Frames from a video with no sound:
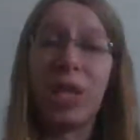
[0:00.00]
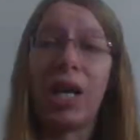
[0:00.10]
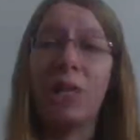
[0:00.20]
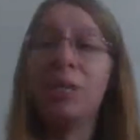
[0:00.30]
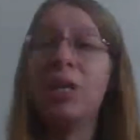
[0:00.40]

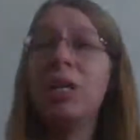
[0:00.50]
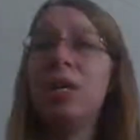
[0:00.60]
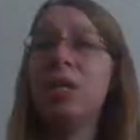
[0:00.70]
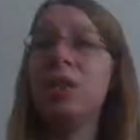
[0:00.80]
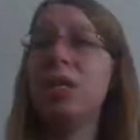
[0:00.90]
I'm
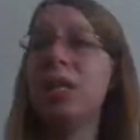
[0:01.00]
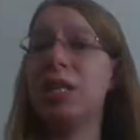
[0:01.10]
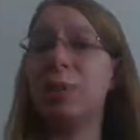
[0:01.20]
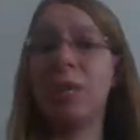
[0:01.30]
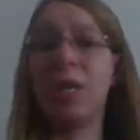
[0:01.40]
looking
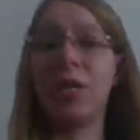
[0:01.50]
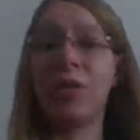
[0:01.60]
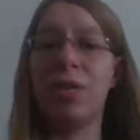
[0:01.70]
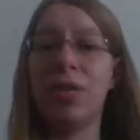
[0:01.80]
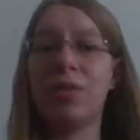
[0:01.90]
at the brighter
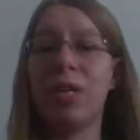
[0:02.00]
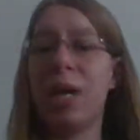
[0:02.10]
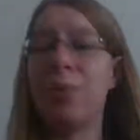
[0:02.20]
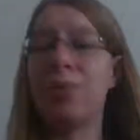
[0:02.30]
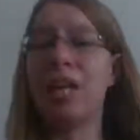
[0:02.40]
things. Like
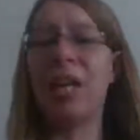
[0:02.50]
I was a